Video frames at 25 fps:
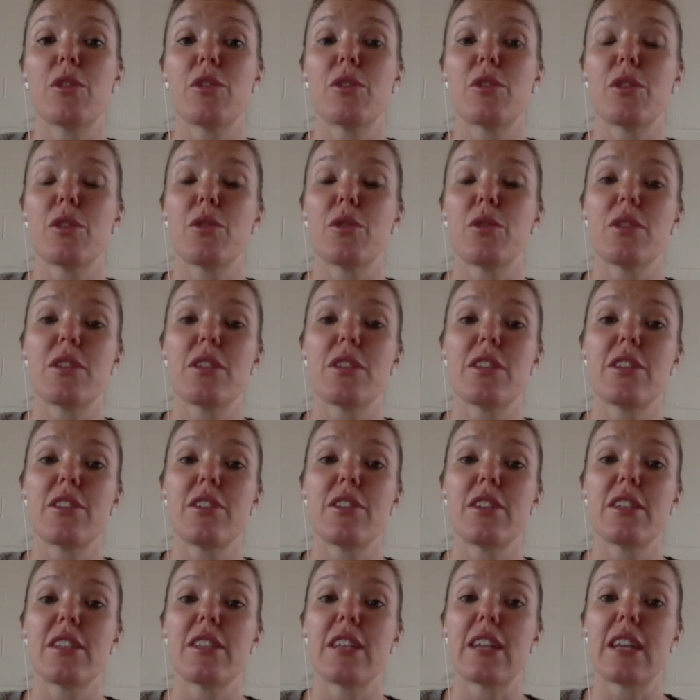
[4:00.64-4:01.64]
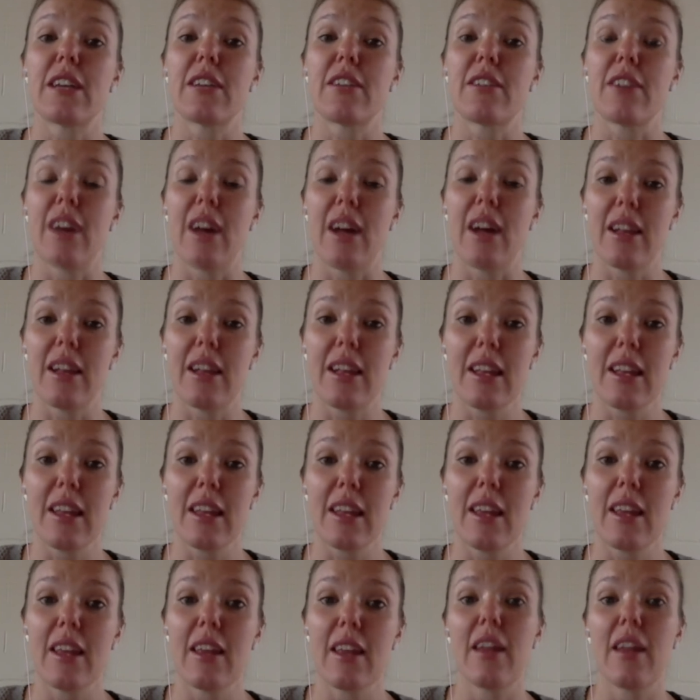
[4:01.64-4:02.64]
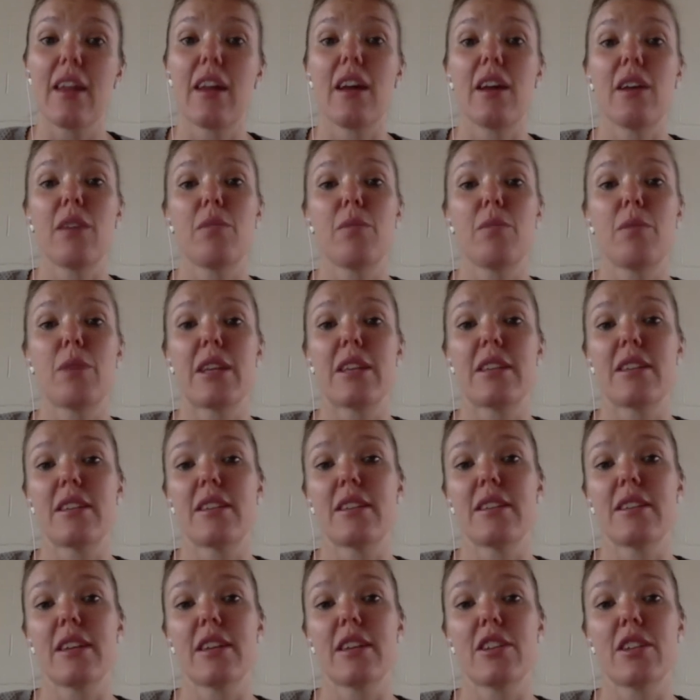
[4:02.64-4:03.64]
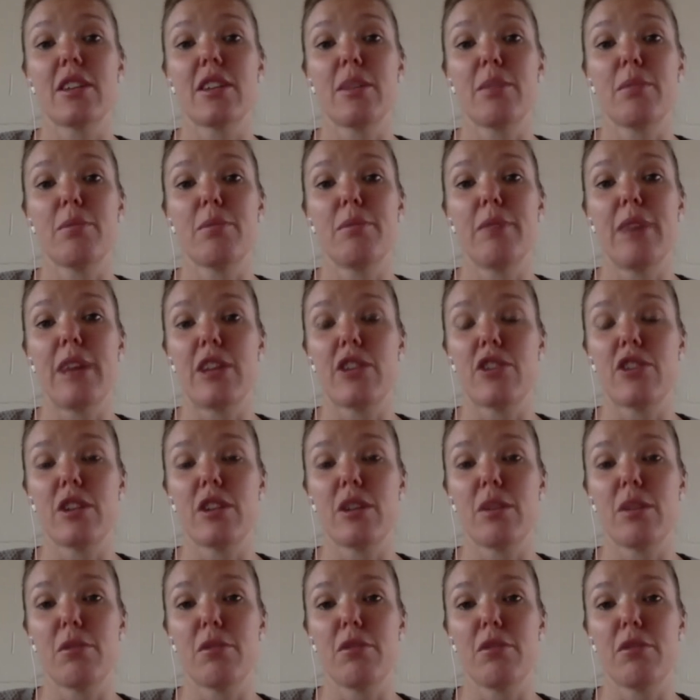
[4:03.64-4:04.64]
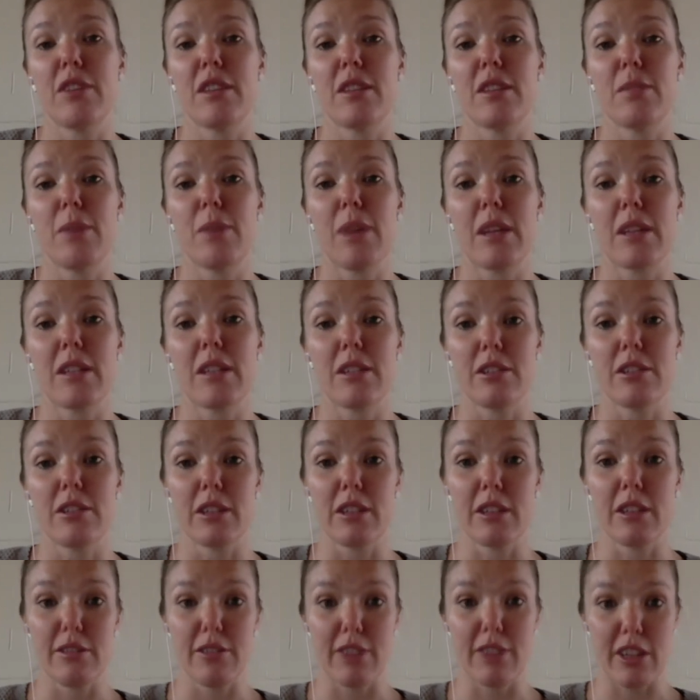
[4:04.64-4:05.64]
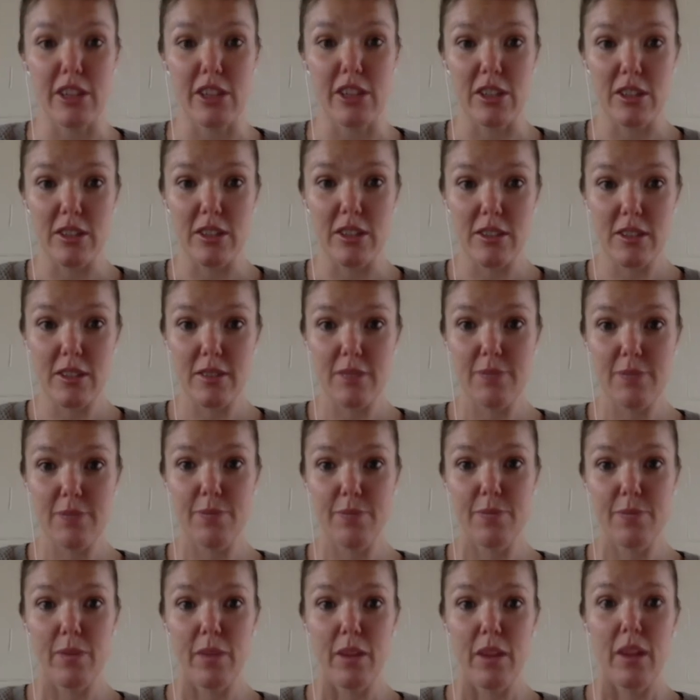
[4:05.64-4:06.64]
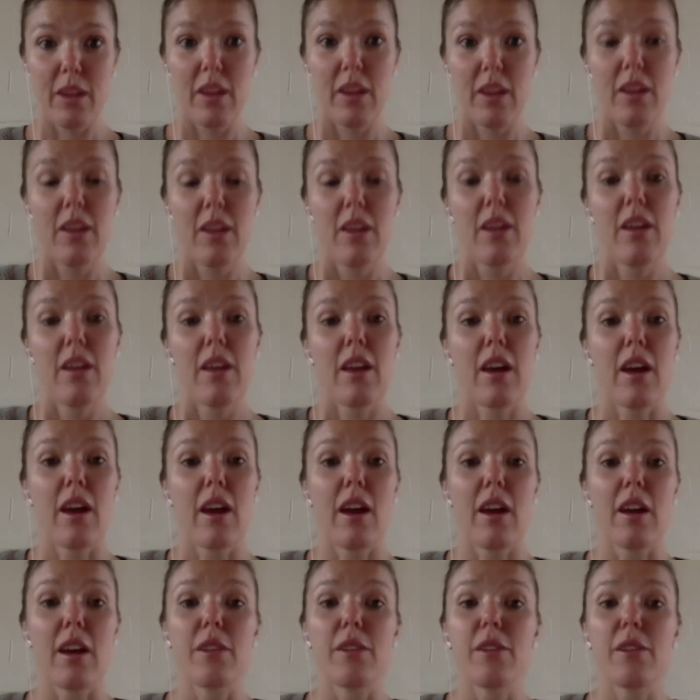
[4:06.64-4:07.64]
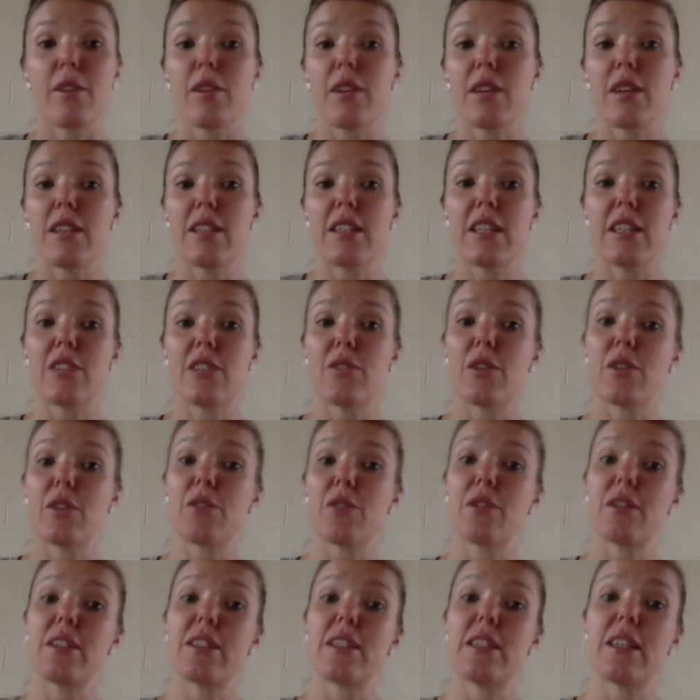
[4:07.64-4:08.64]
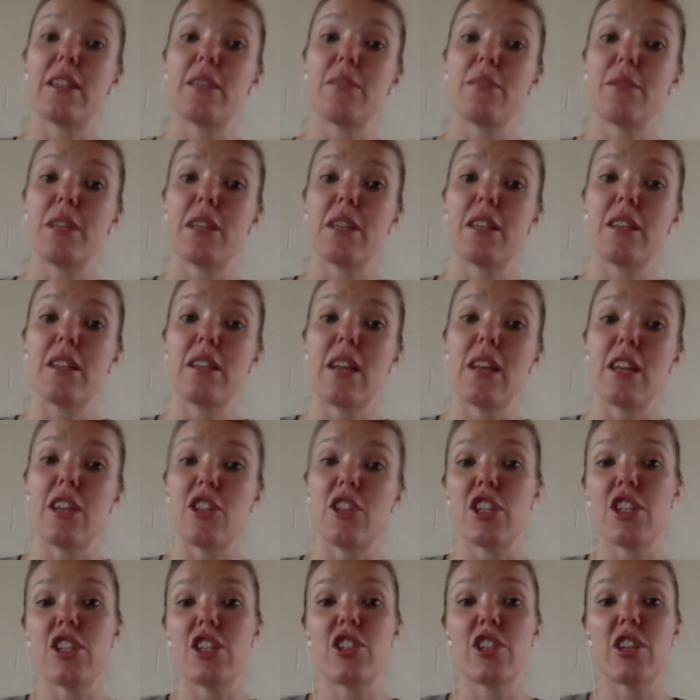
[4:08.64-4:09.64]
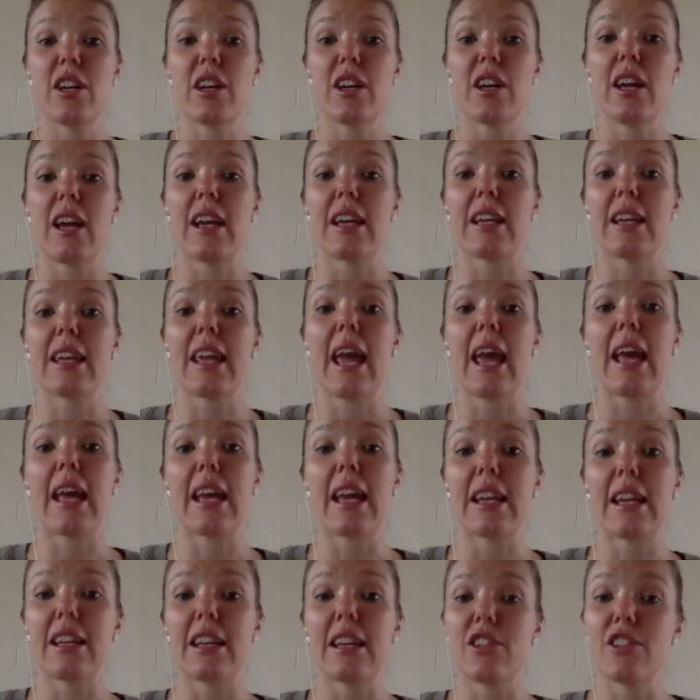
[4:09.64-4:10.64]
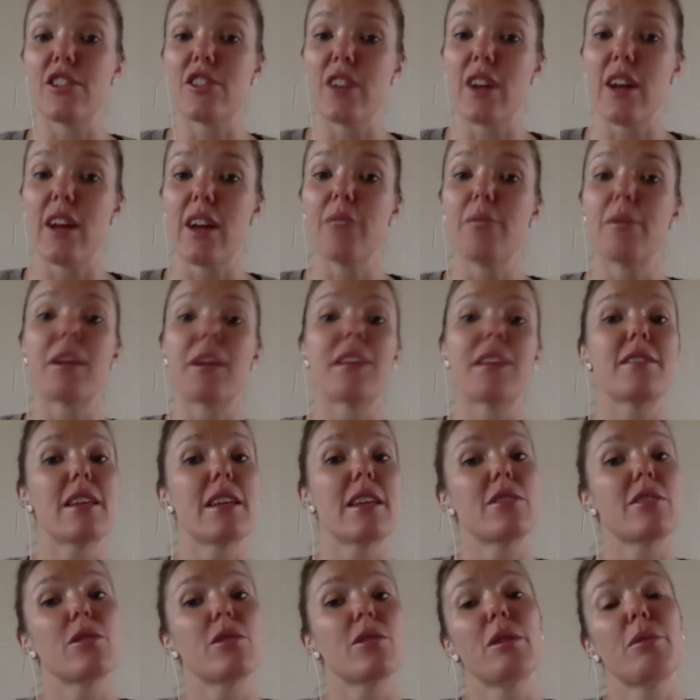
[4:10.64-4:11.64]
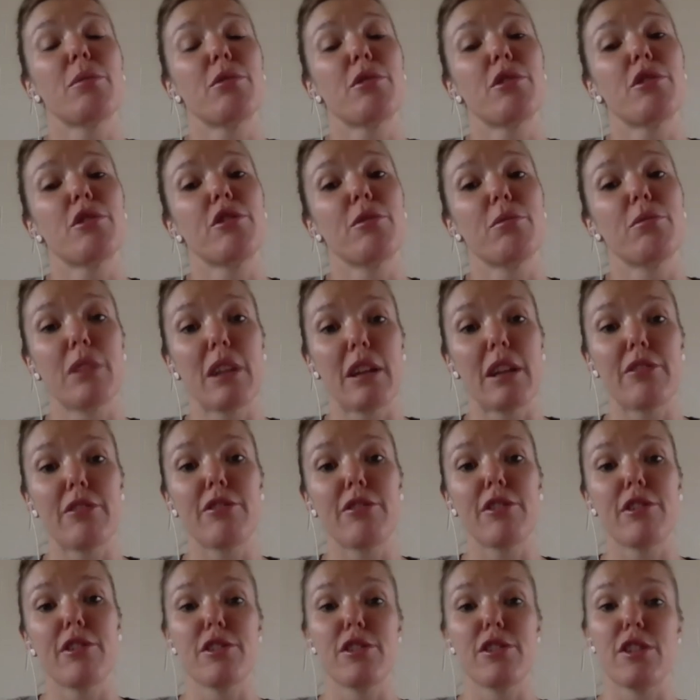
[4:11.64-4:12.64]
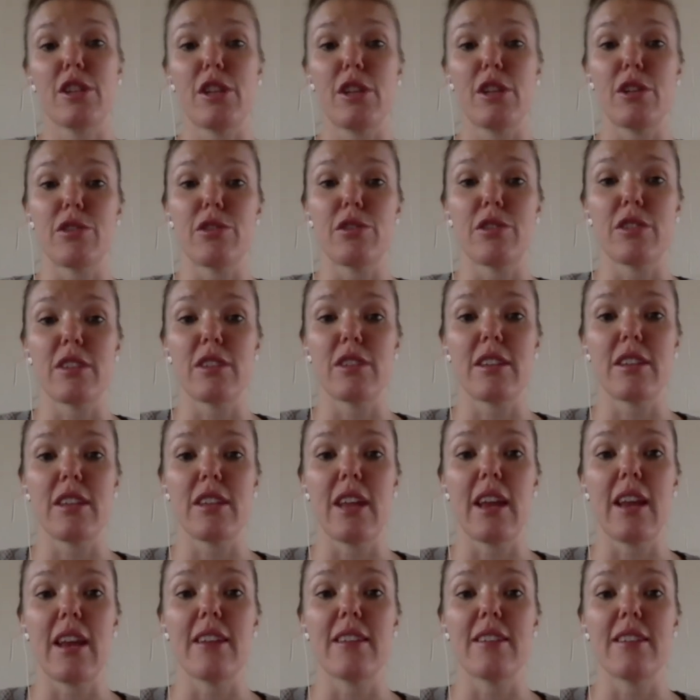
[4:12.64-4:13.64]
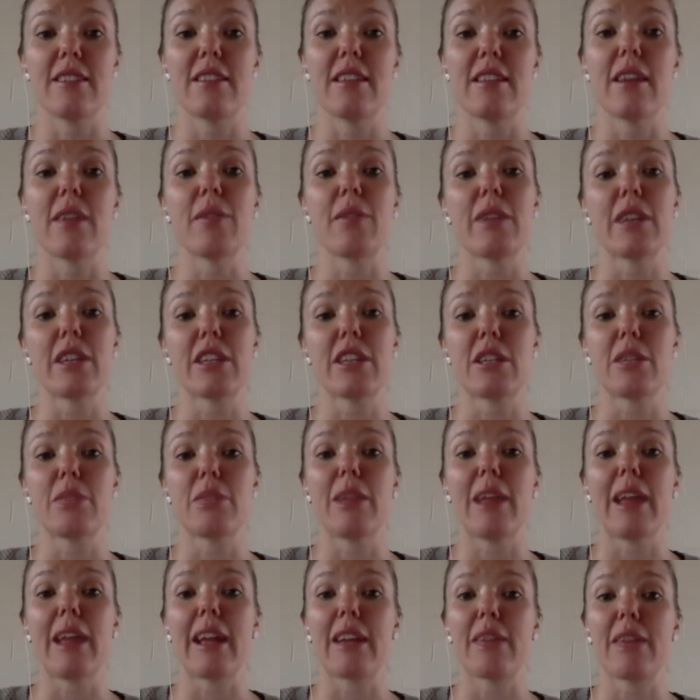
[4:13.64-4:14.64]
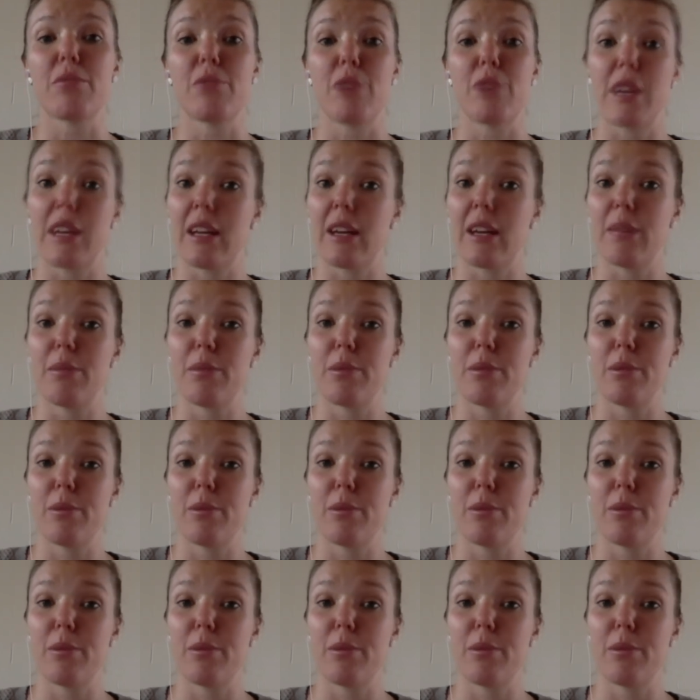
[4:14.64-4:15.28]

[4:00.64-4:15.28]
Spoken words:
to increase your intake of garlic because this actually naturally prevents bacterial infections. It's a good idea to increase cinnamon and ginger and cayenne in your diet because these all improve the blood flow to the uterus, and they will actually break up